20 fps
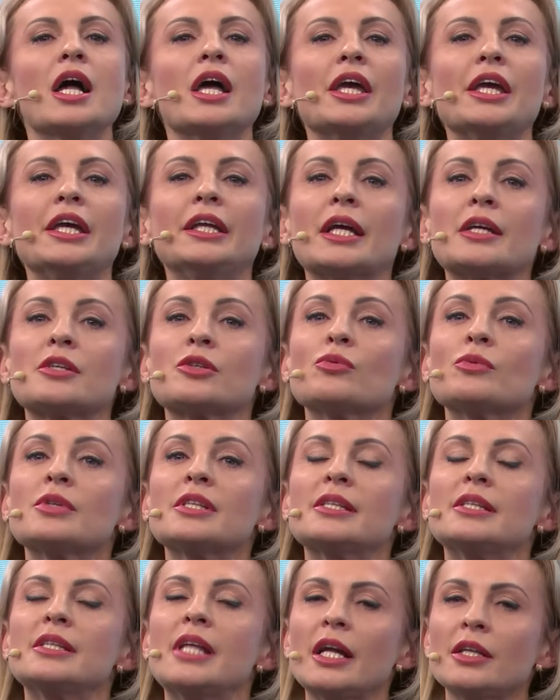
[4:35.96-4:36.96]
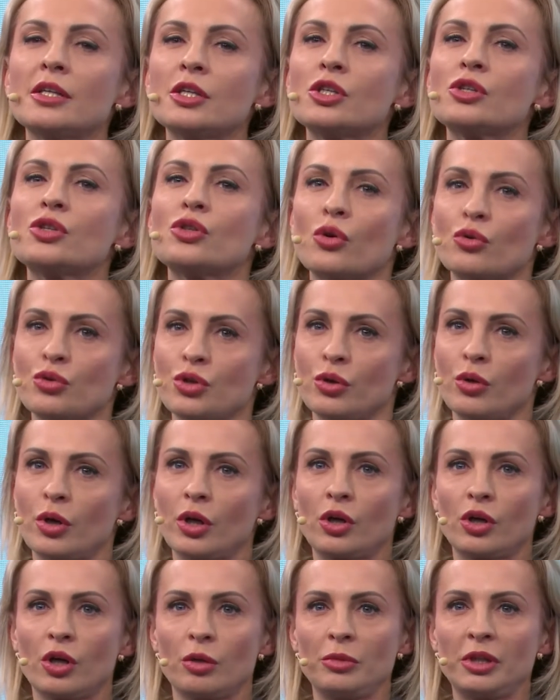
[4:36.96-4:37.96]
It assumes that
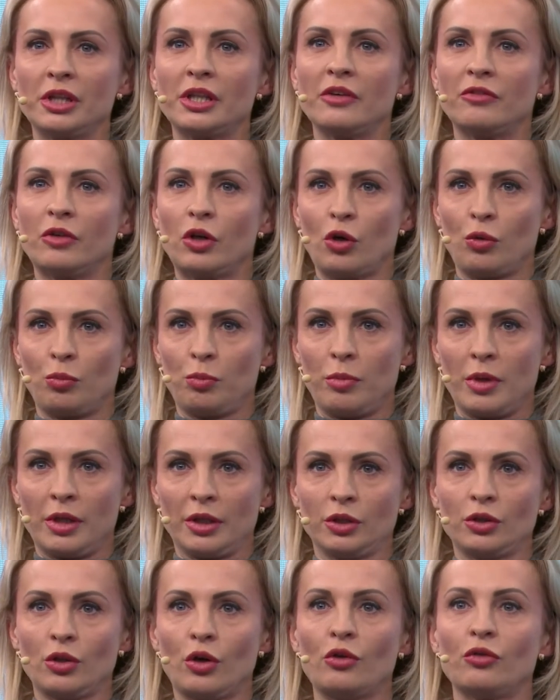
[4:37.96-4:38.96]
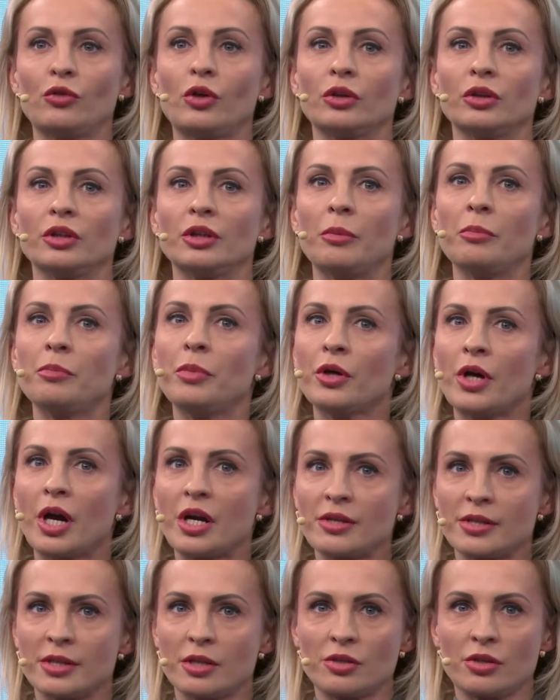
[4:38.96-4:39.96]
socio-economic development of
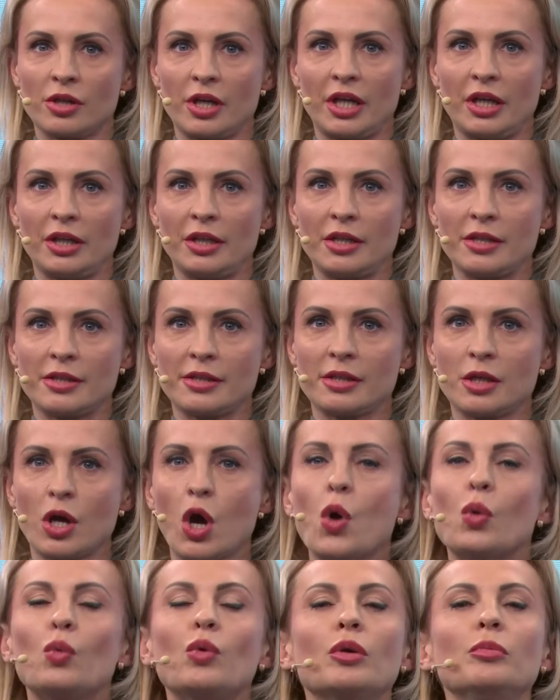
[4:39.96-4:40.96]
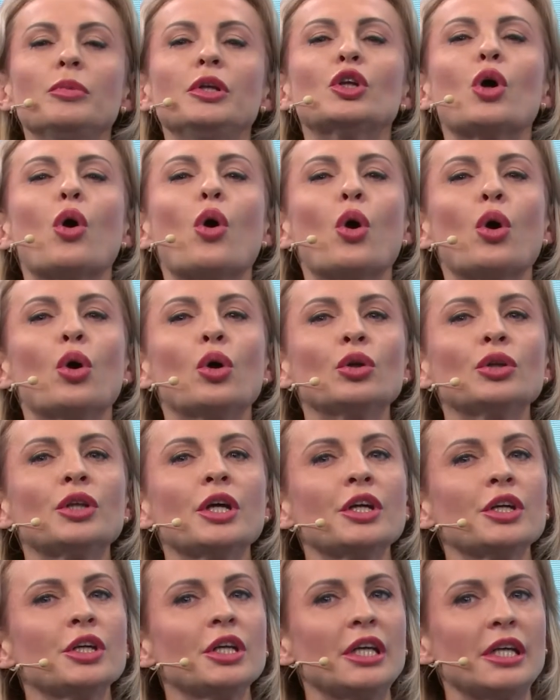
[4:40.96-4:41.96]
contemporary societies will meet all
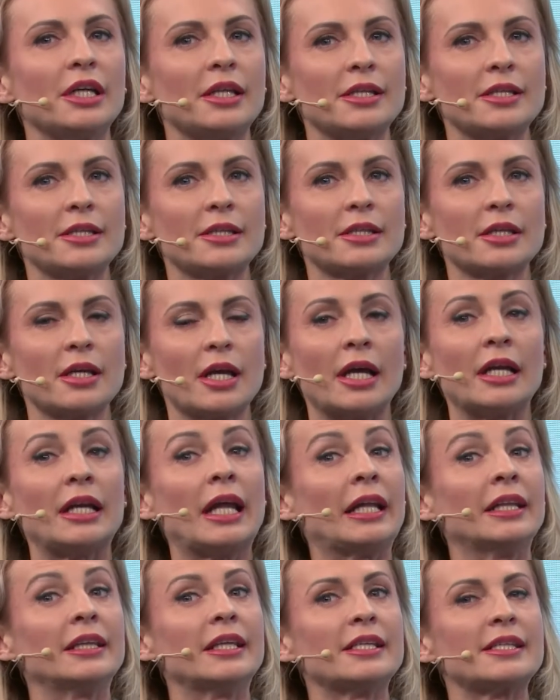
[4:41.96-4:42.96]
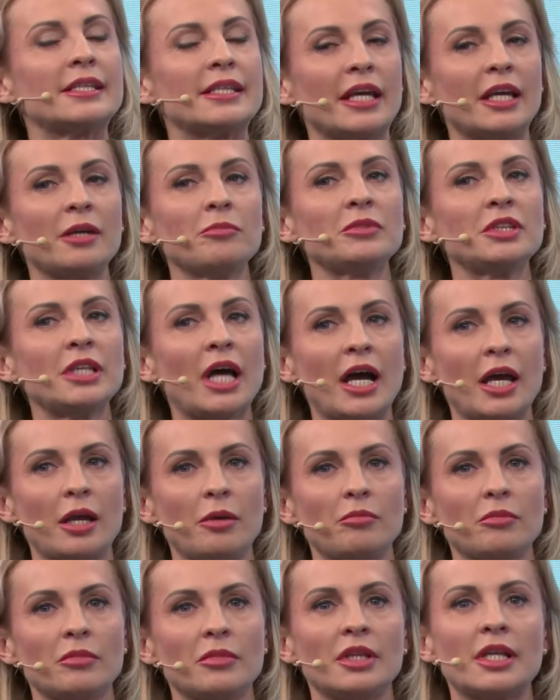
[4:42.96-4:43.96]
their needs and at the same
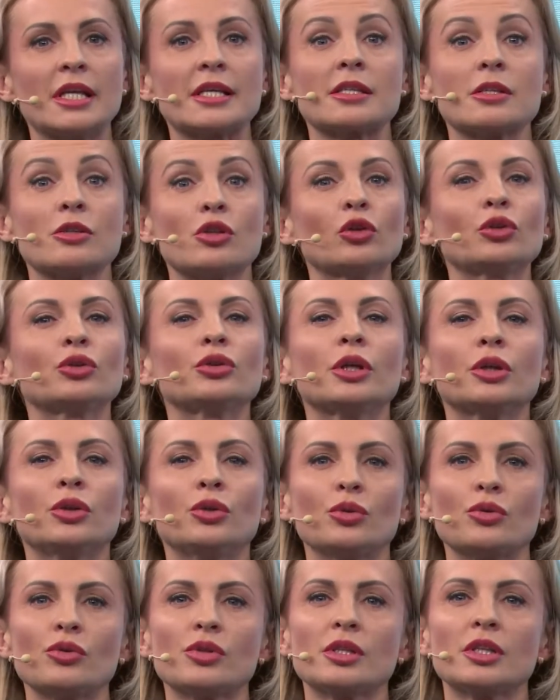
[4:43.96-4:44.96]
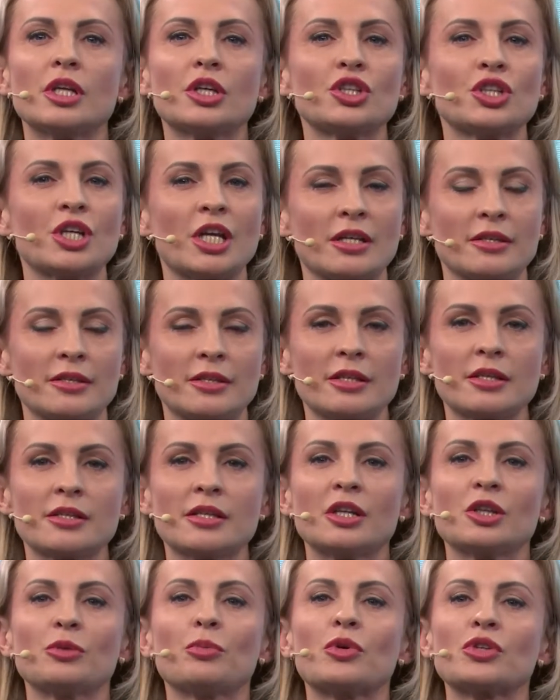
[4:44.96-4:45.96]
time does not reduce the chances
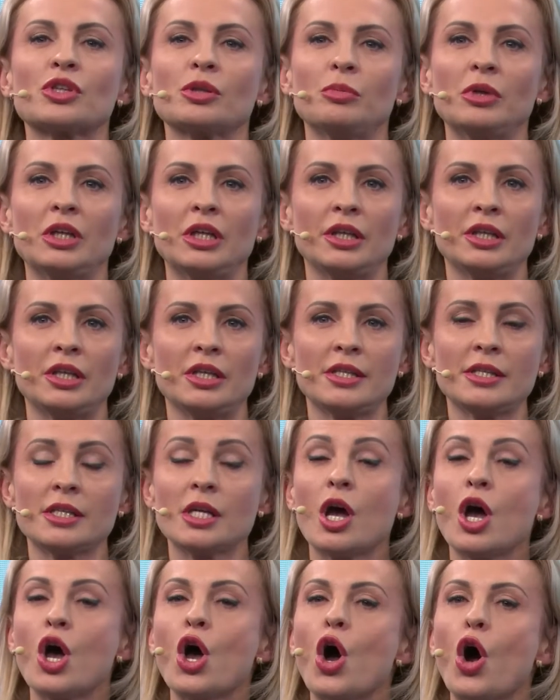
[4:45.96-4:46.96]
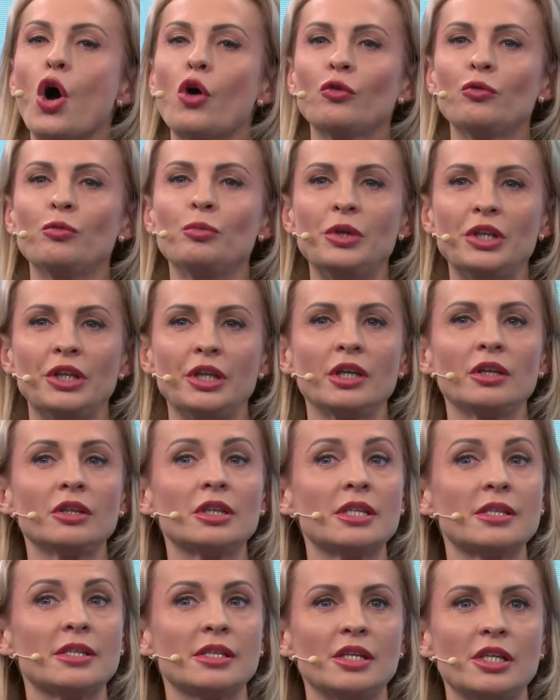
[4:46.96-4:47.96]
and possibilities of meeting
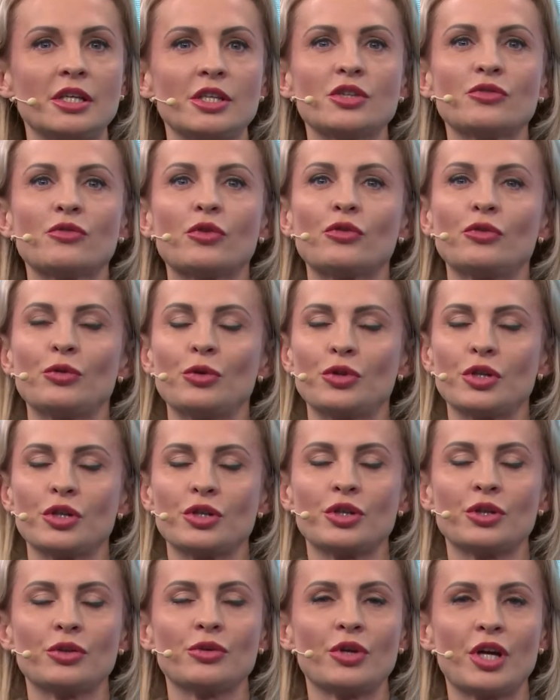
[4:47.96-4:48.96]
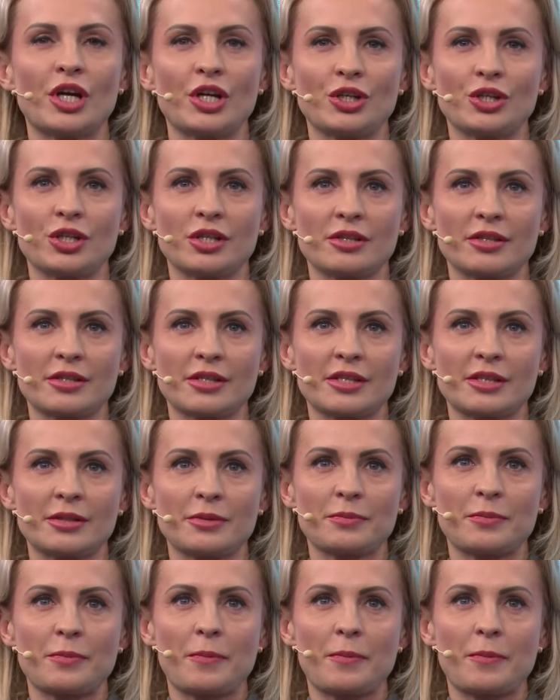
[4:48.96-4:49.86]
these needs for future generations.